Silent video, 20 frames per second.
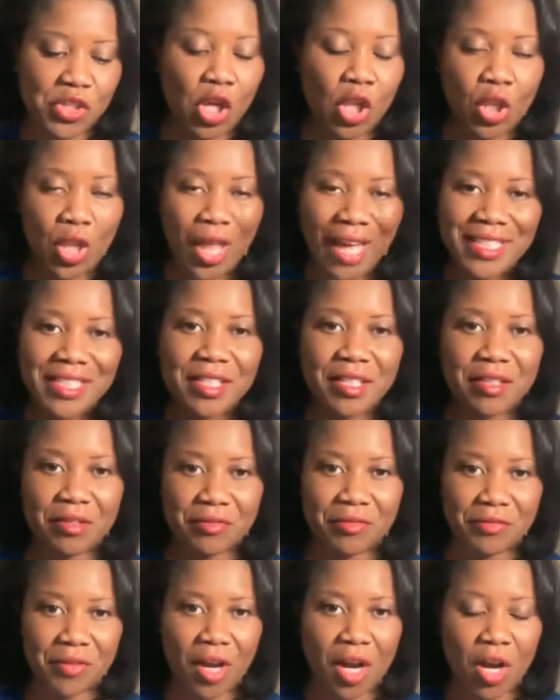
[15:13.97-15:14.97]

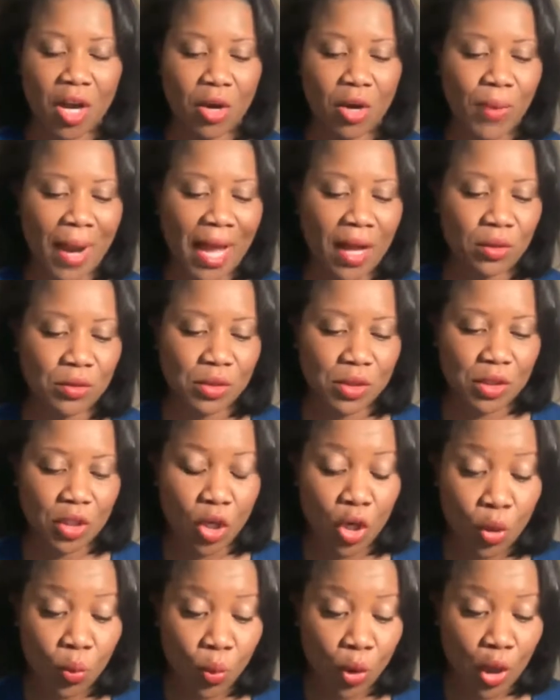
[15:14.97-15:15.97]
collective uh, around
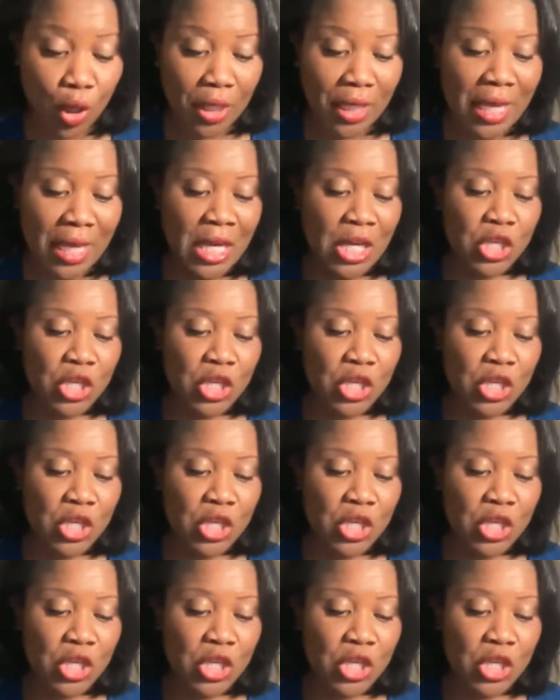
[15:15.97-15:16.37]
her work.